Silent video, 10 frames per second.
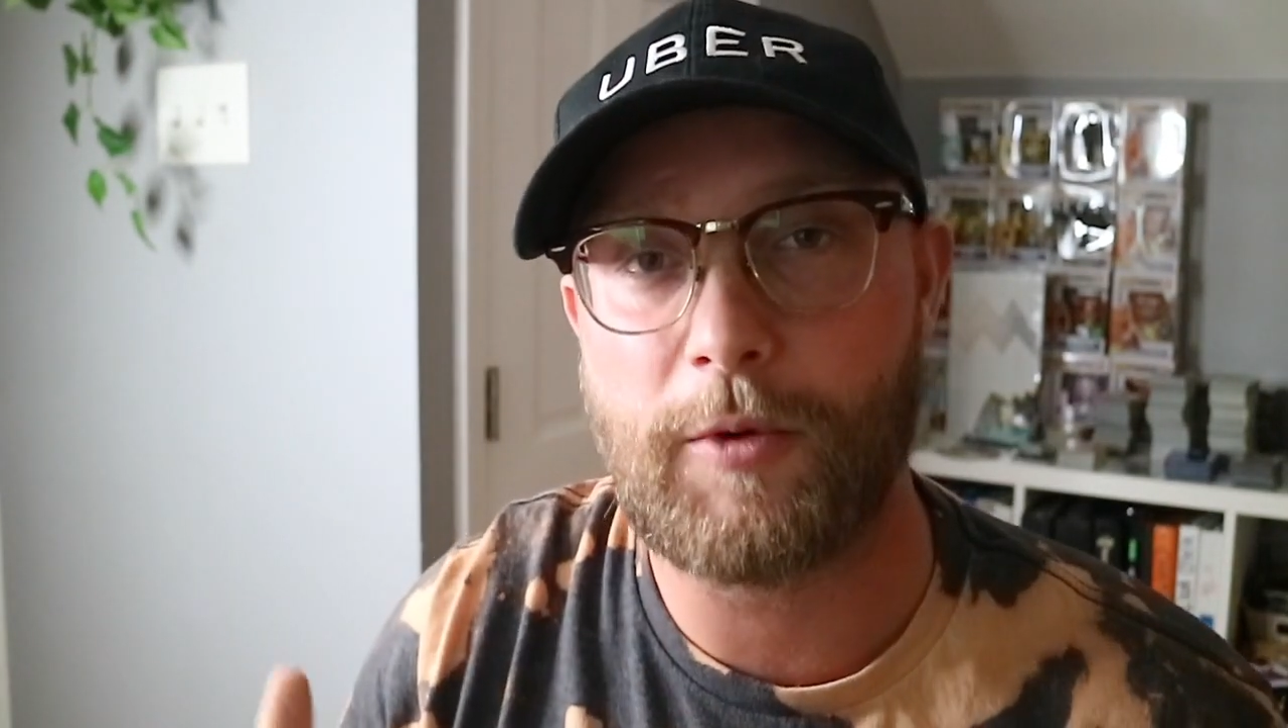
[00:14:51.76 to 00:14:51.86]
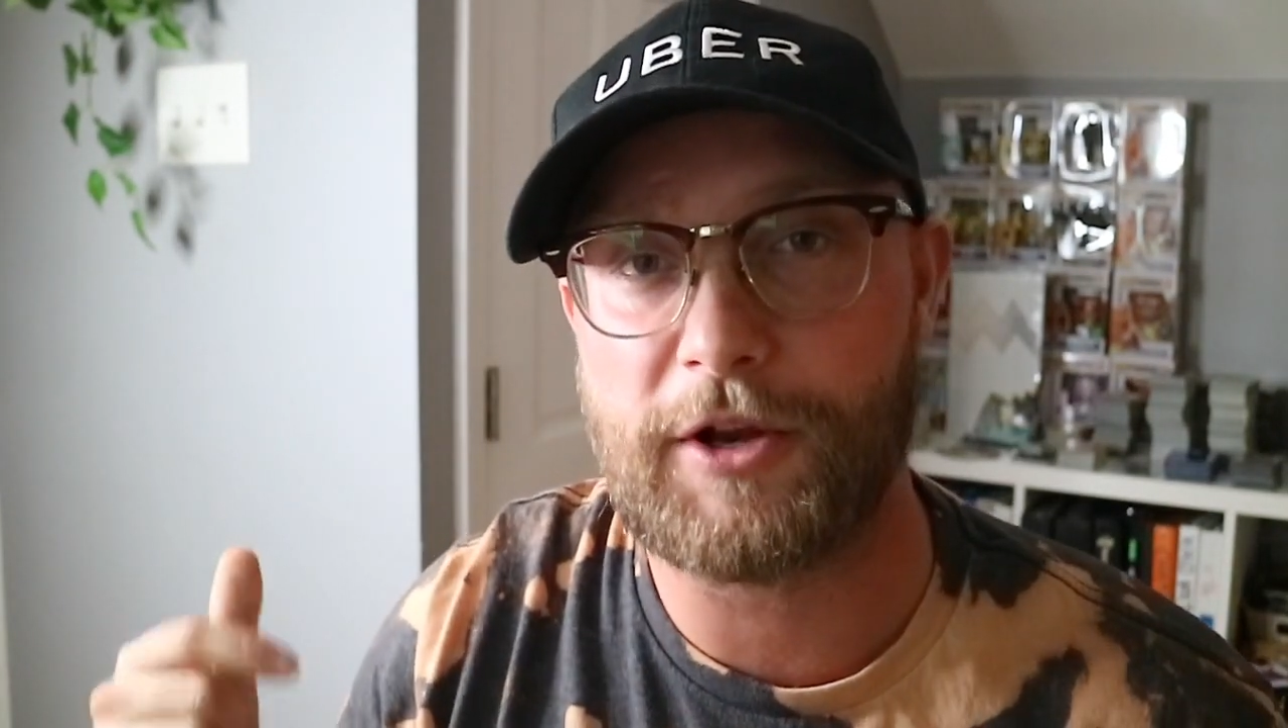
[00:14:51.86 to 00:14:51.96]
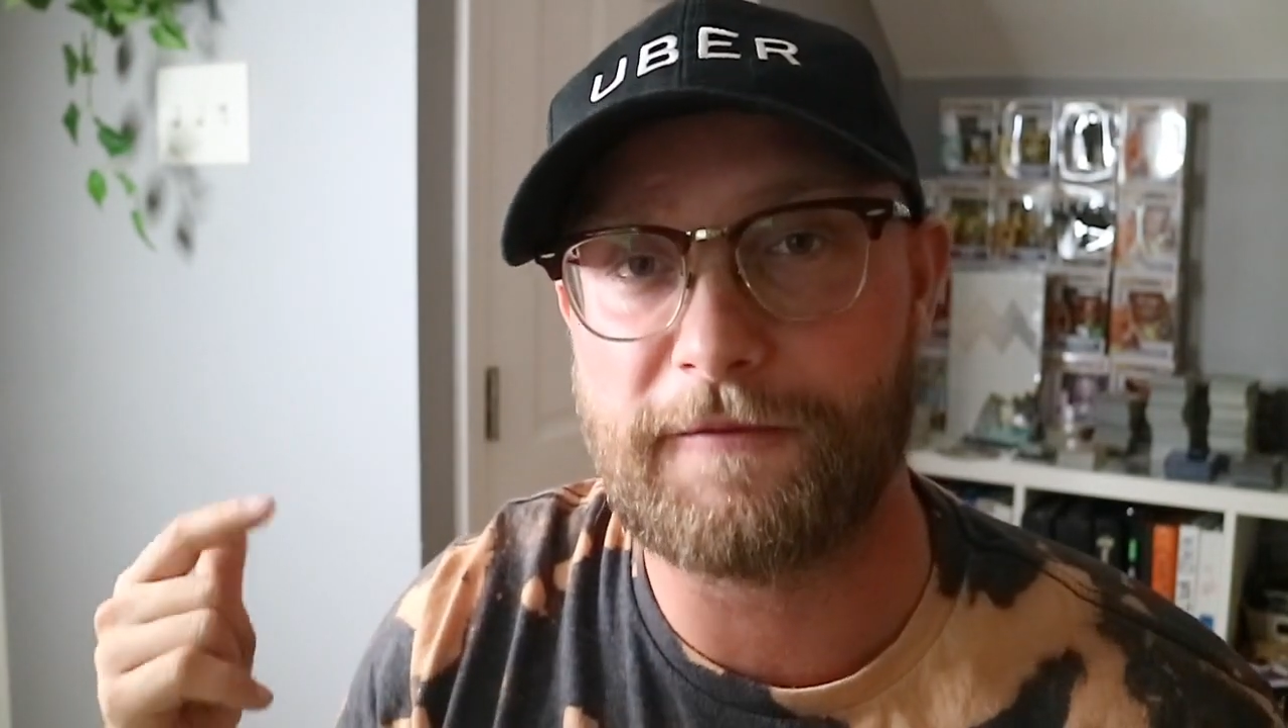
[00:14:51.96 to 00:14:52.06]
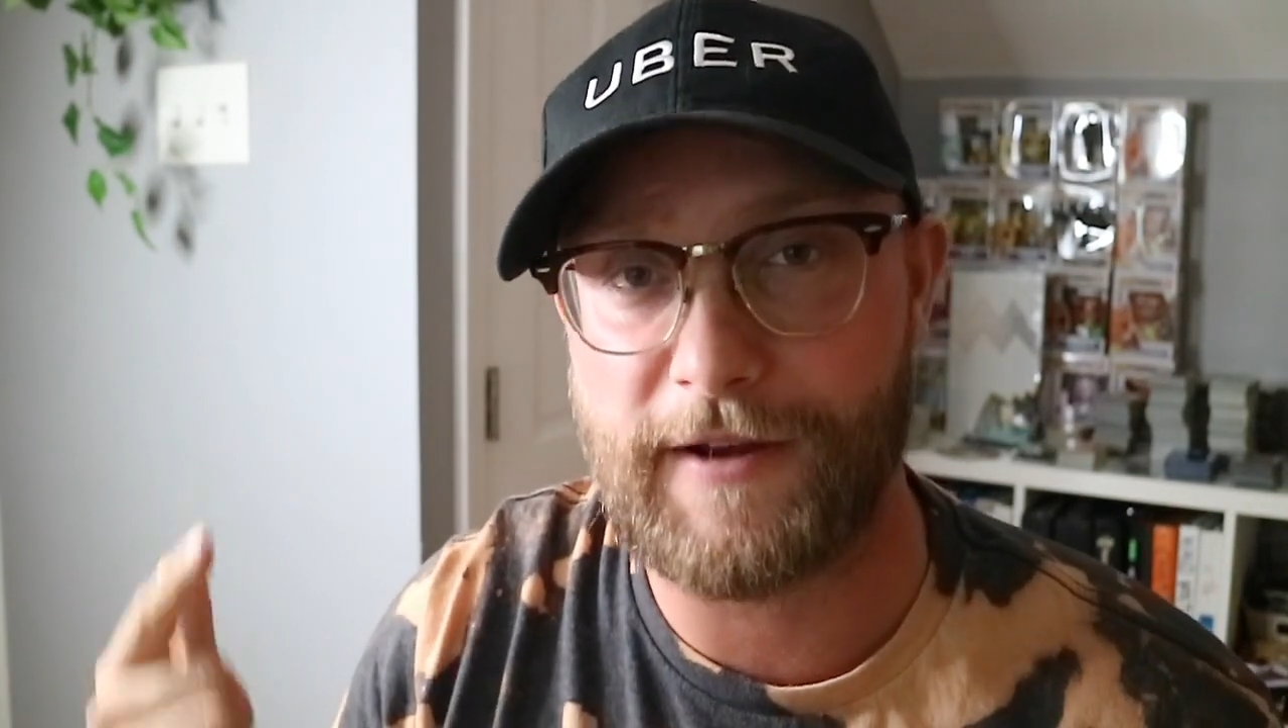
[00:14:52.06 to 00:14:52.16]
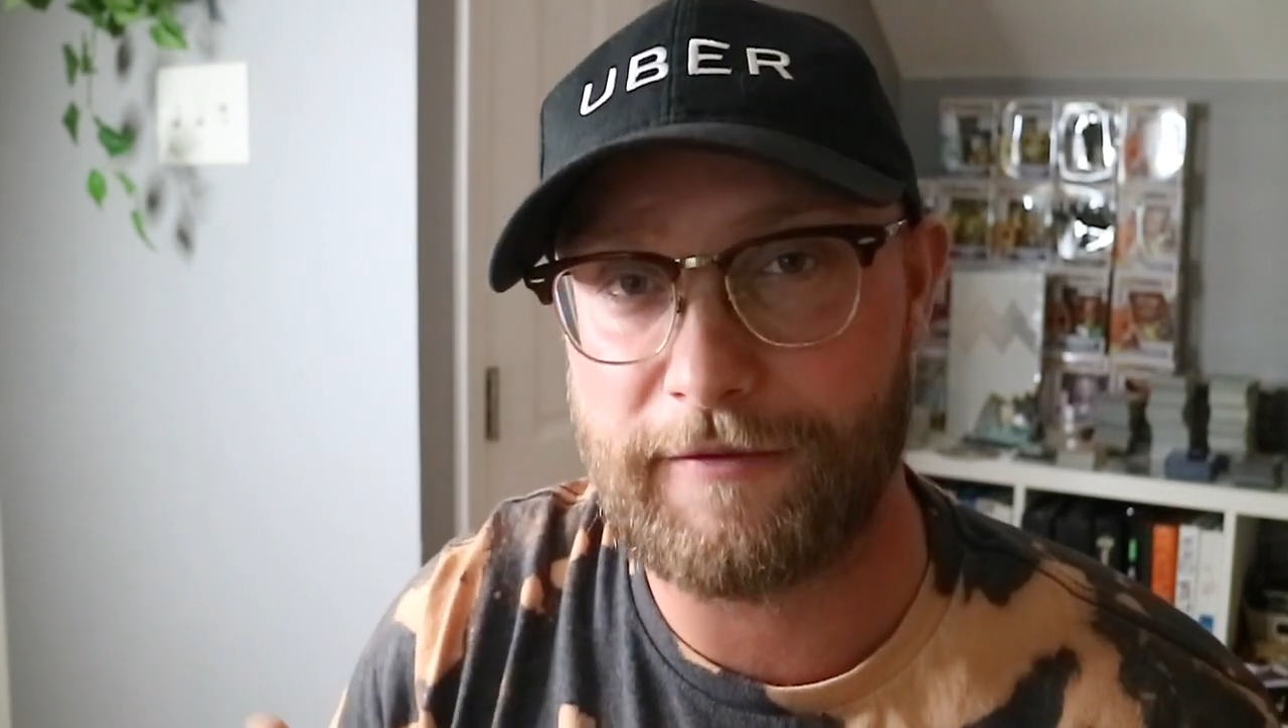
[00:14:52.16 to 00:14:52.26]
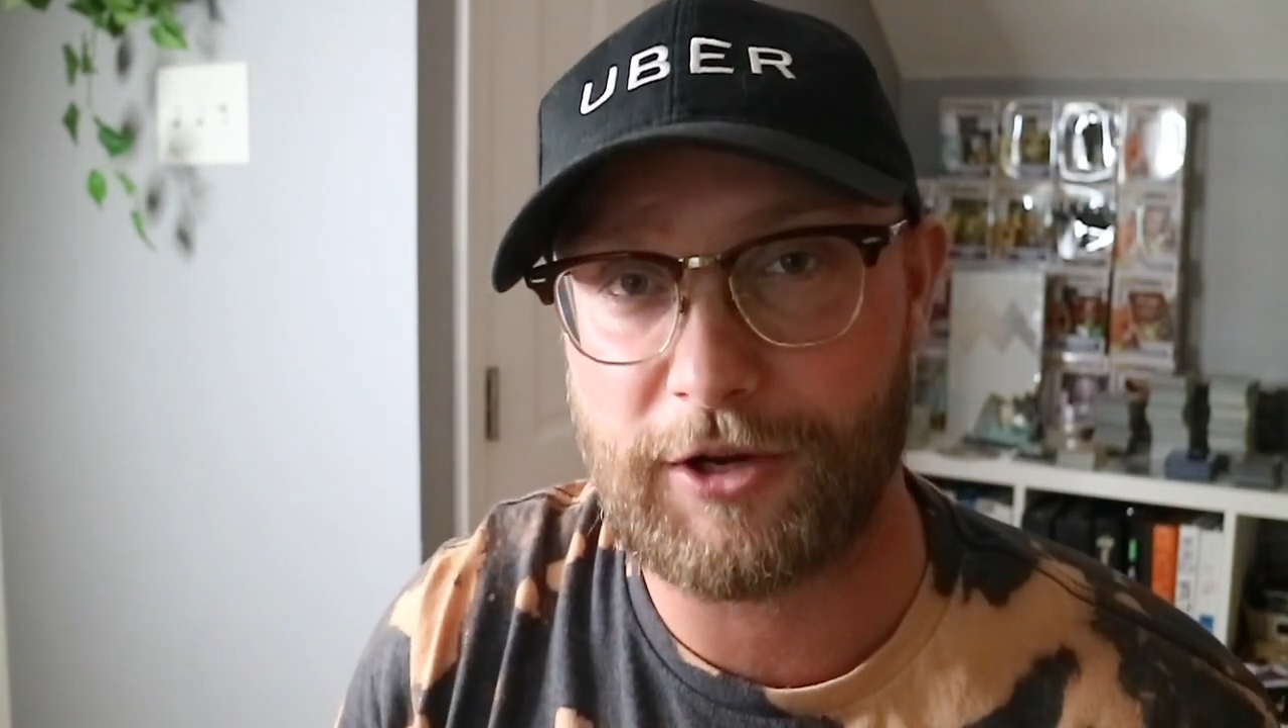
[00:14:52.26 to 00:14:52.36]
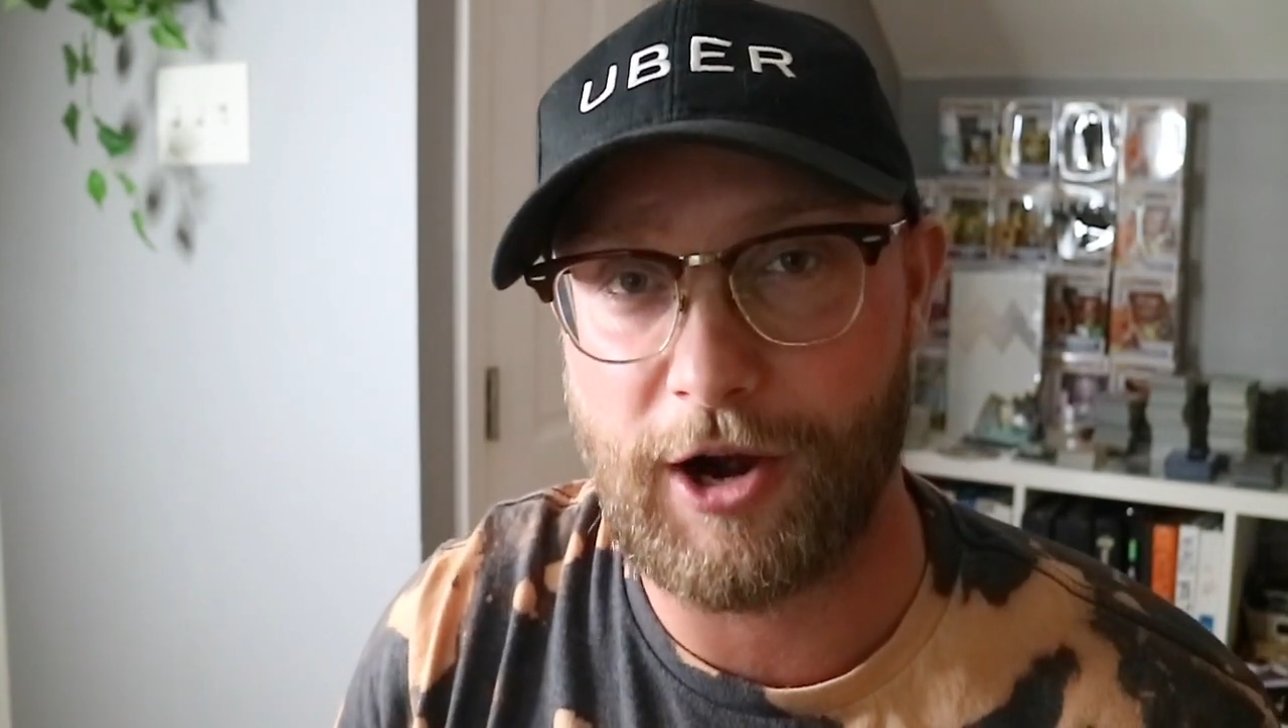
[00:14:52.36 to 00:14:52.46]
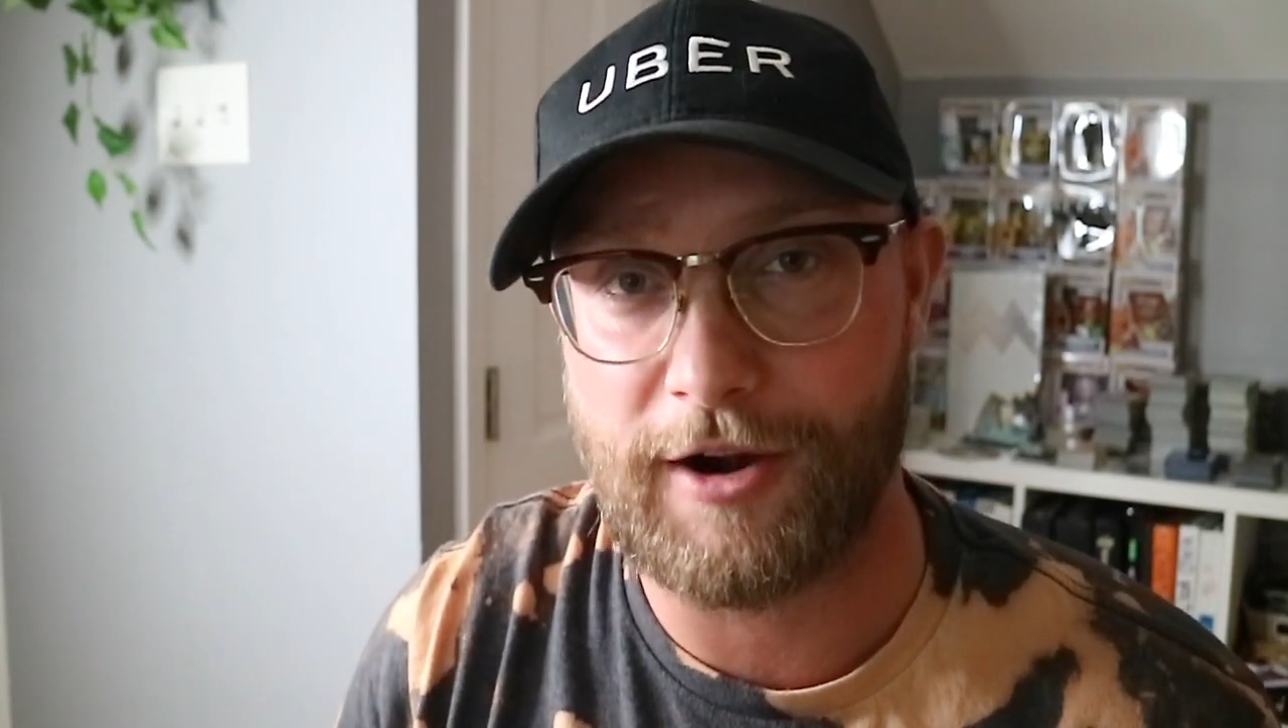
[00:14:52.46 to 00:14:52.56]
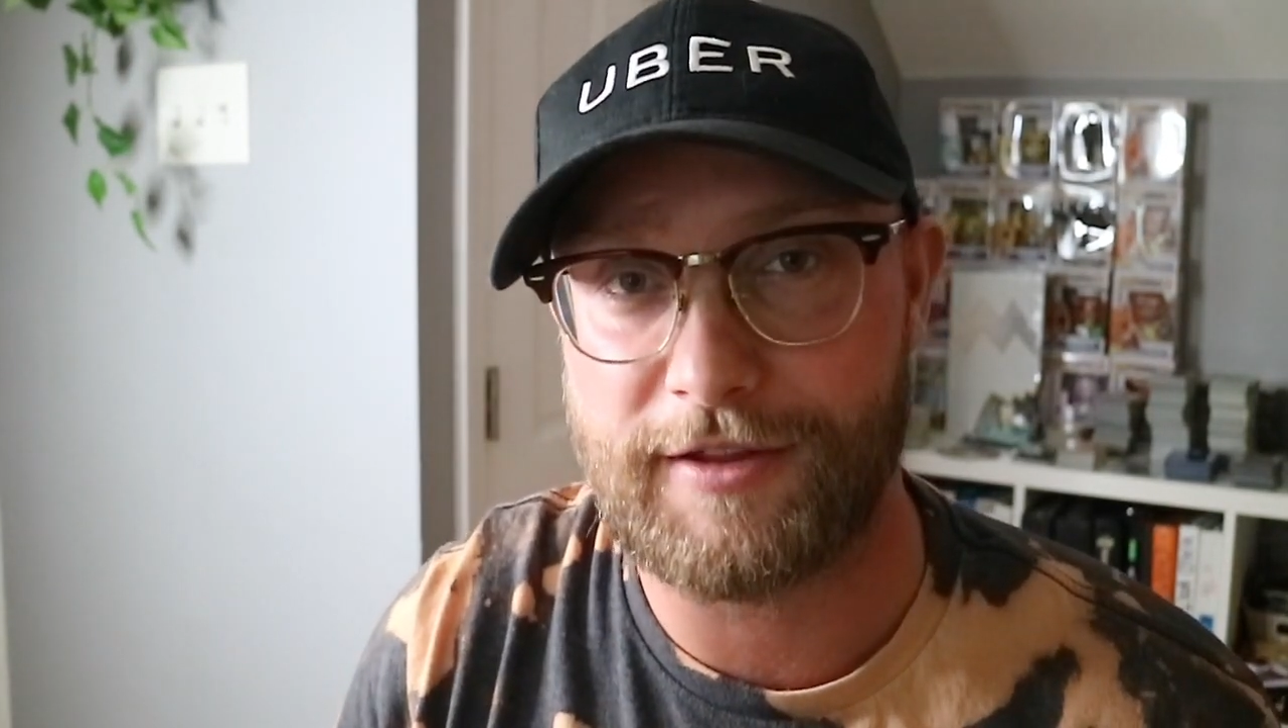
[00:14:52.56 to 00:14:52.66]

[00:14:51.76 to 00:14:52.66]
what your favorite card